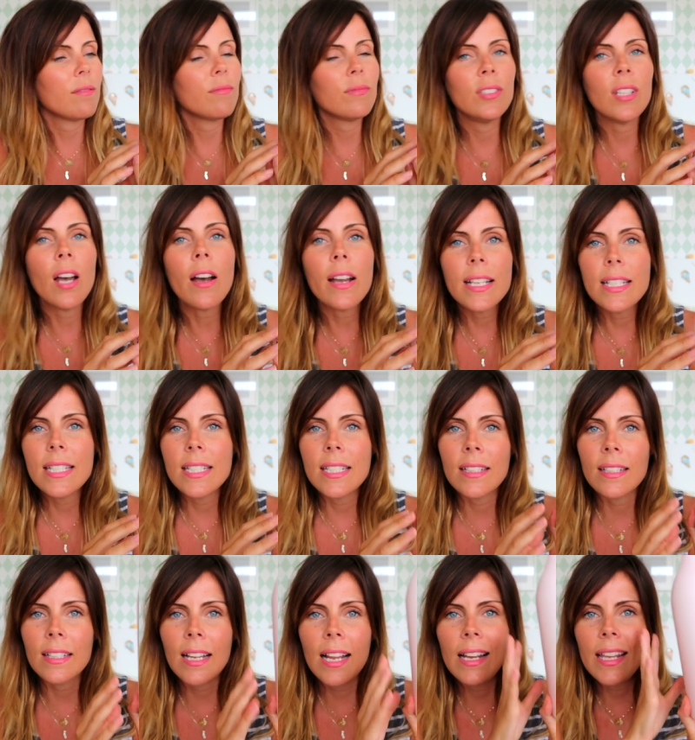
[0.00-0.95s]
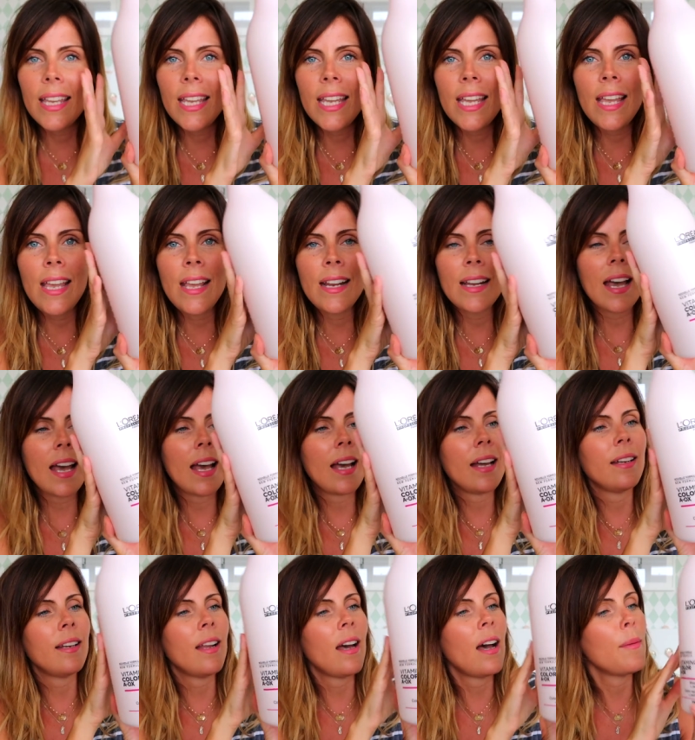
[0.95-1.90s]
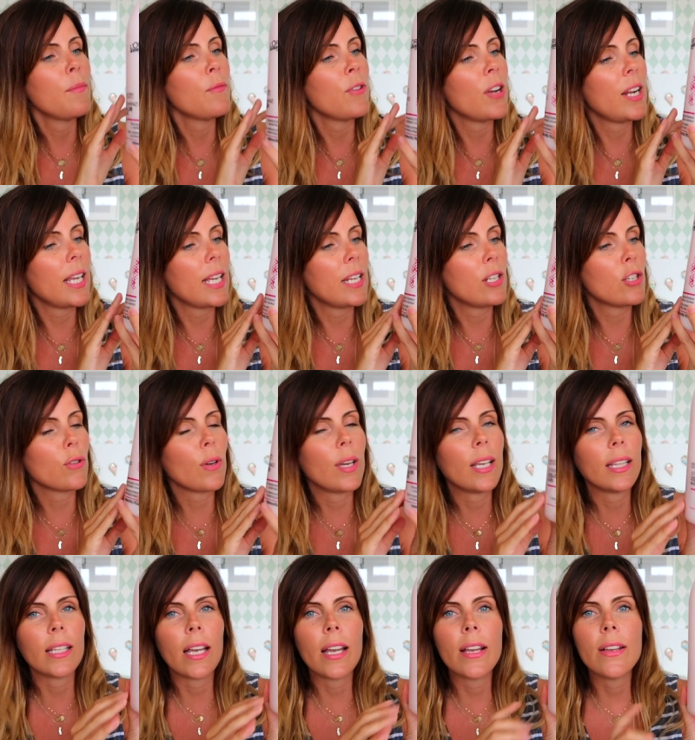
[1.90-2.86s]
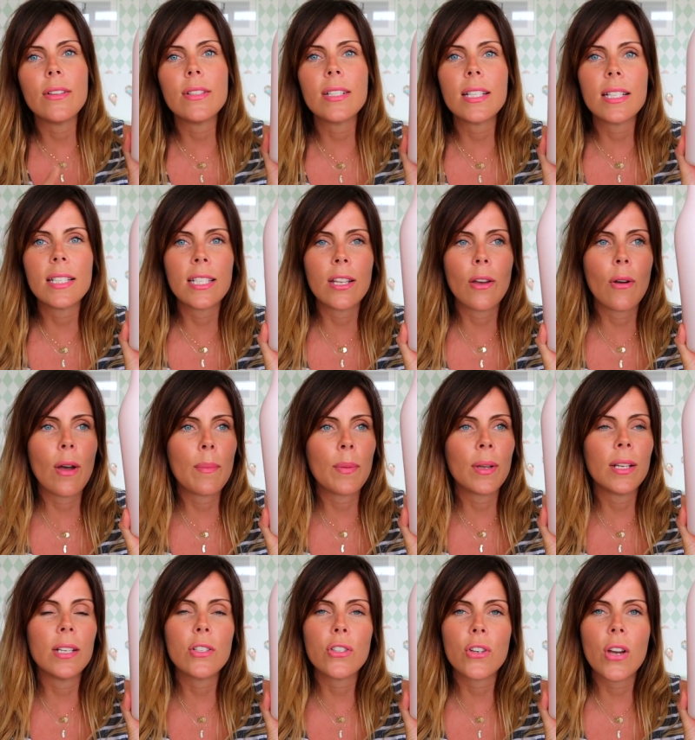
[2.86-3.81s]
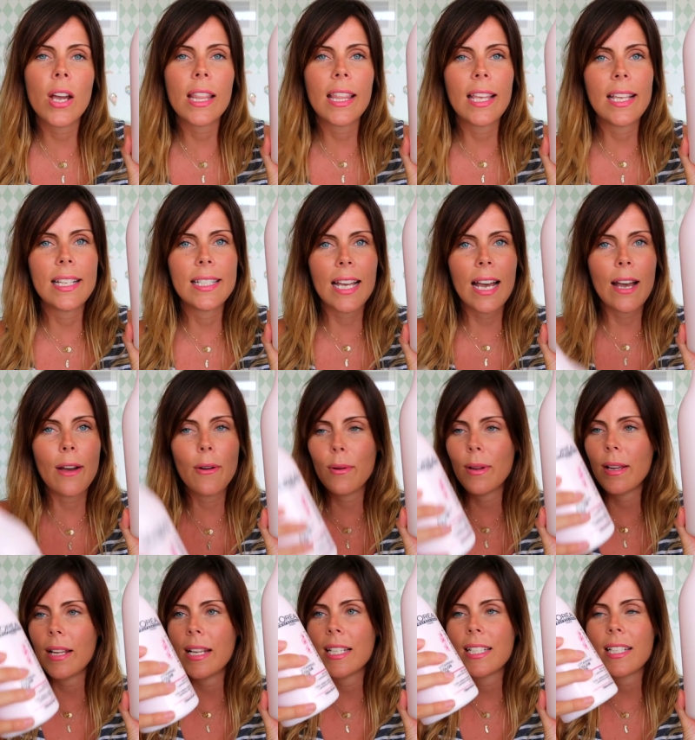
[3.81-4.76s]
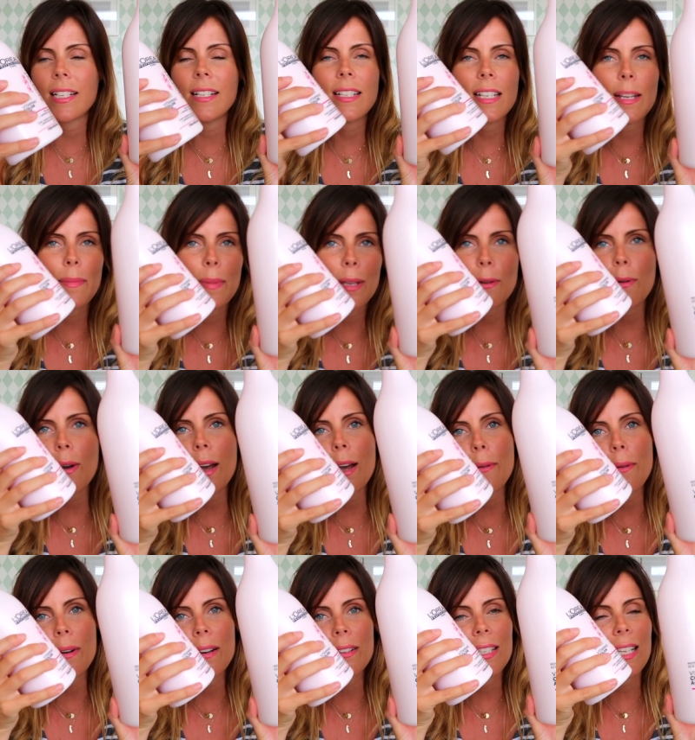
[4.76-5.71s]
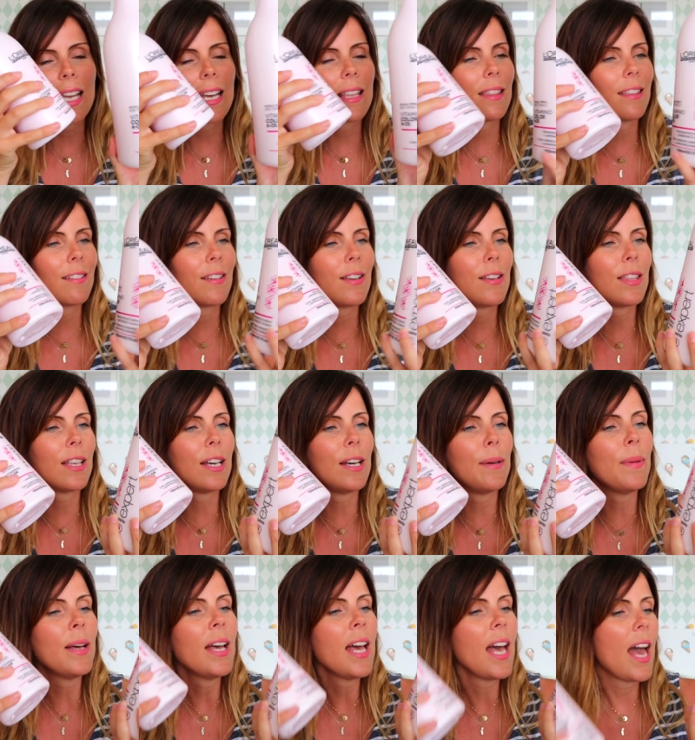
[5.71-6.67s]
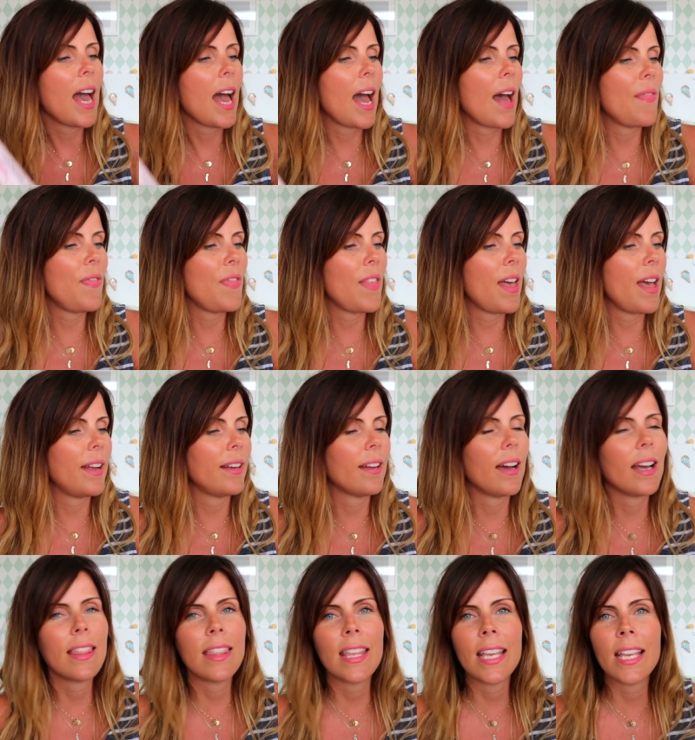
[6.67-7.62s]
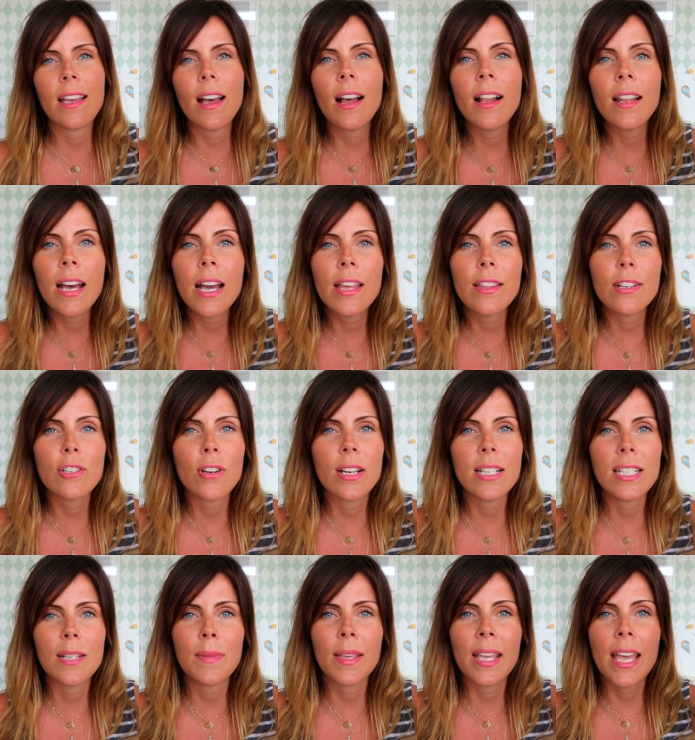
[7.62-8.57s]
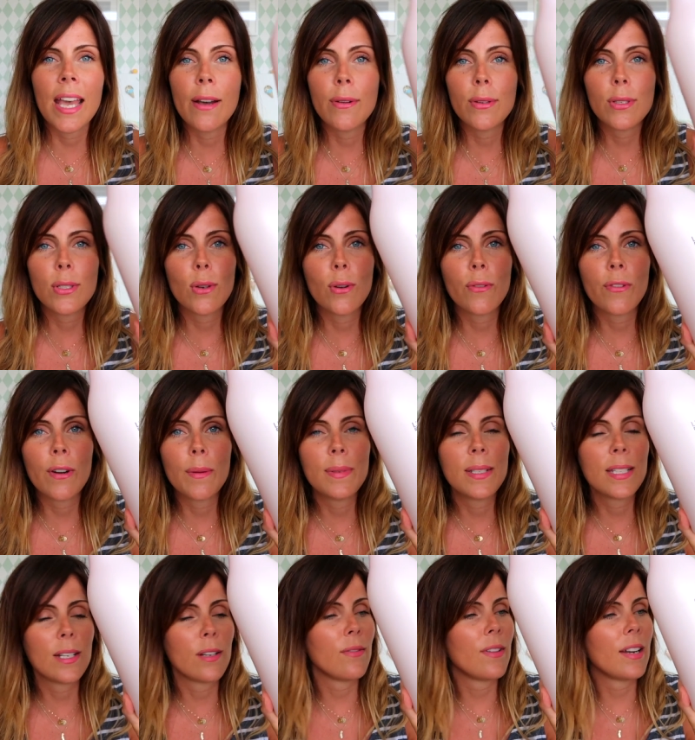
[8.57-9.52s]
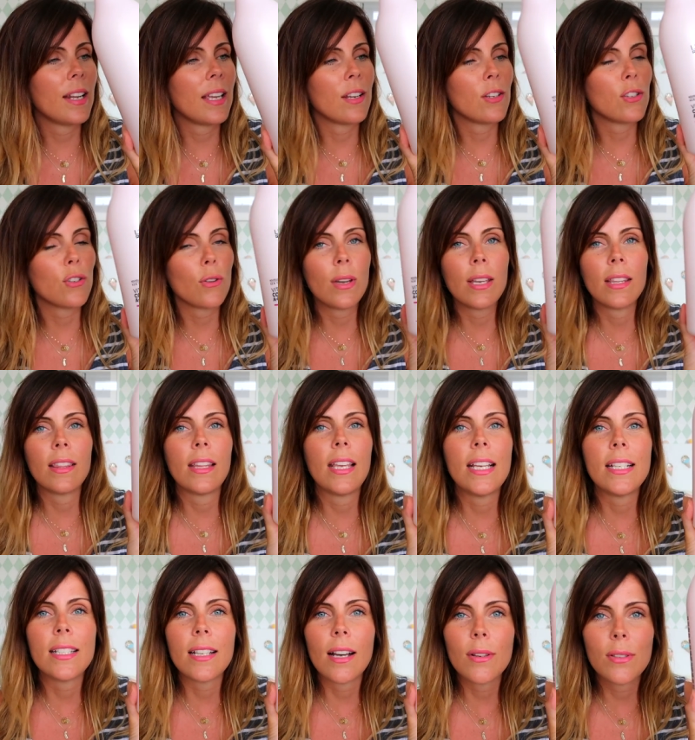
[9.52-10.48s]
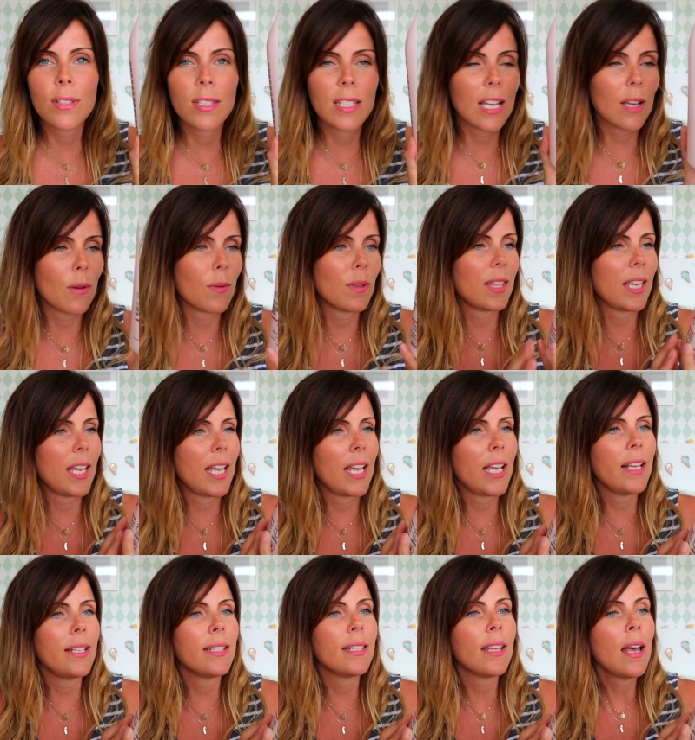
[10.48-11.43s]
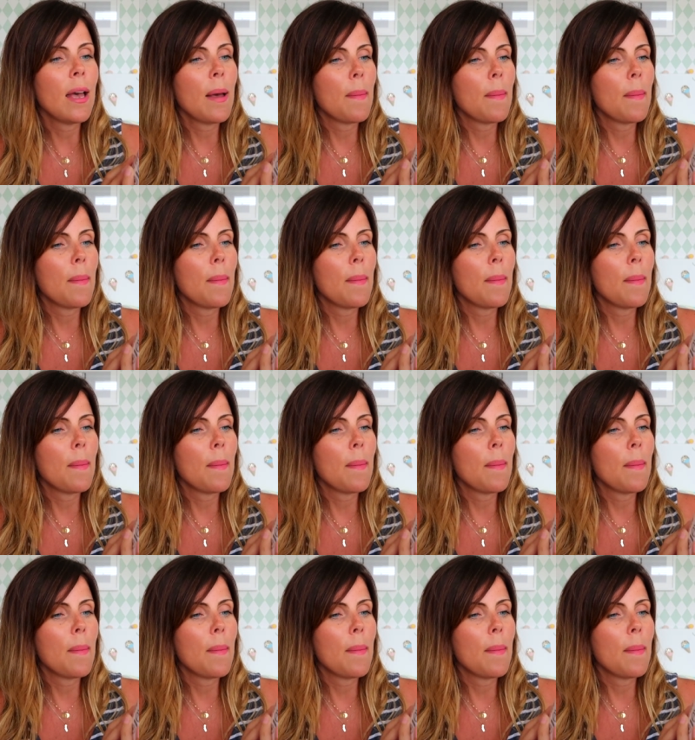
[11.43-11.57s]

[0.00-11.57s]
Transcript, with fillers: nice and clean and I'm really enjoying those so I'm going to try these out it's going to take me quite a while to get through them and then I think I'll either try something else or if I'm still really enjoying these I'll stick with these